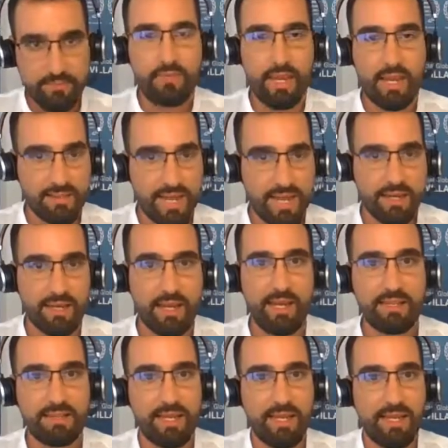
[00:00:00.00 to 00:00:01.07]
Exactly.
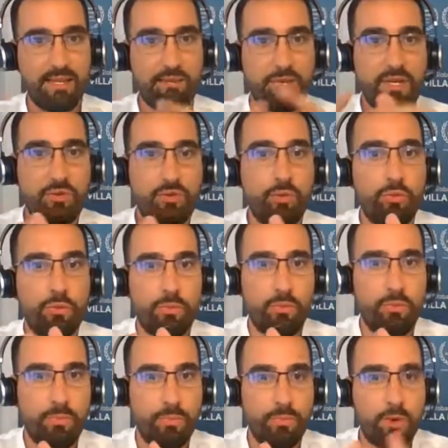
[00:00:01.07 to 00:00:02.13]
You need to
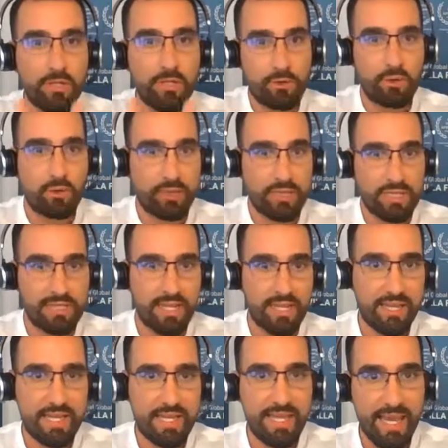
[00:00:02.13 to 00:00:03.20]
monitor this
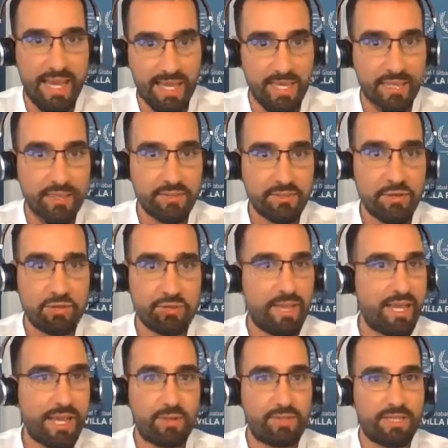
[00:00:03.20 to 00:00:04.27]
EA, so
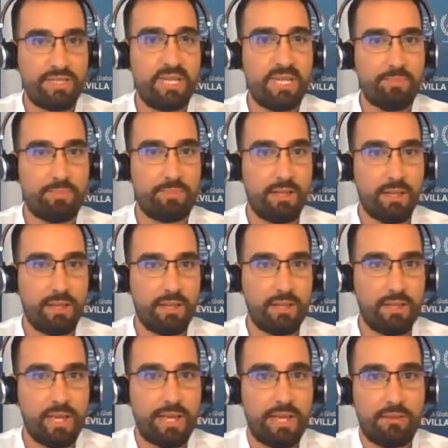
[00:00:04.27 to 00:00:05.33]
they cannot sleep.
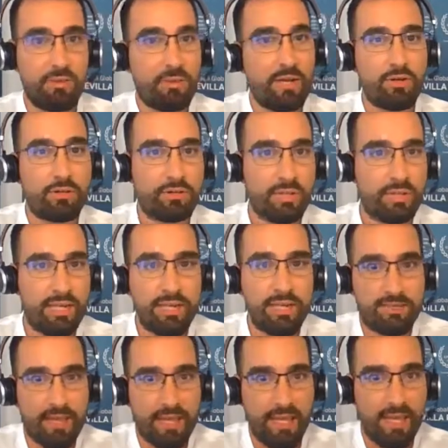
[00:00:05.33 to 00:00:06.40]
You cannot
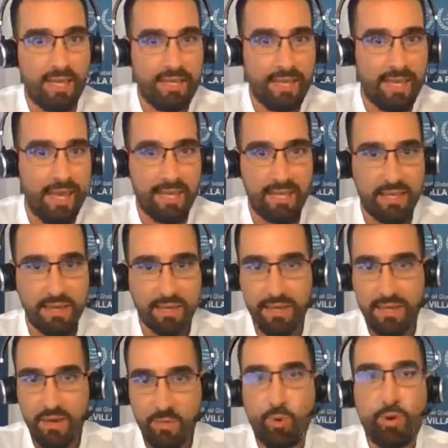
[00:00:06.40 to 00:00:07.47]
leave the EA
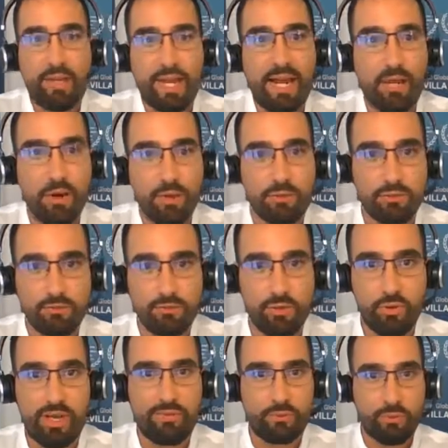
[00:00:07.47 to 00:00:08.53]
working alone.
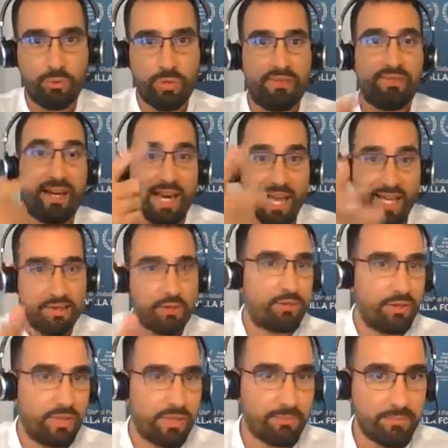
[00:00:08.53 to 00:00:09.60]
You have to have an eye
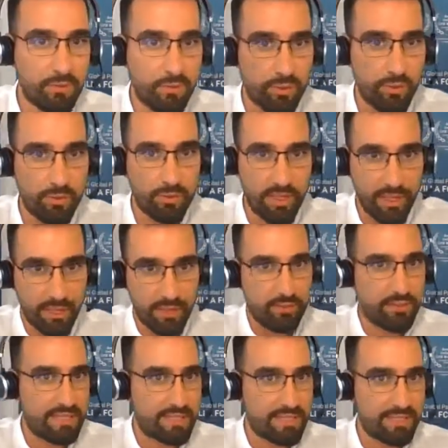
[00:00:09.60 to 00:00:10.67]
on them, you know,
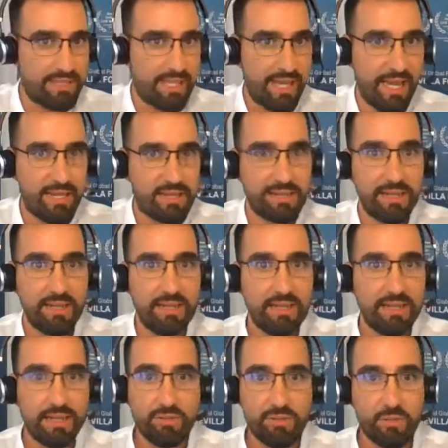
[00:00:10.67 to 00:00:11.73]
on these EAs.
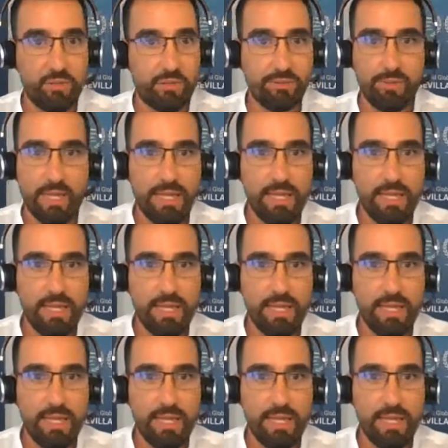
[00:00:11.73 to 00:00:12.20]
So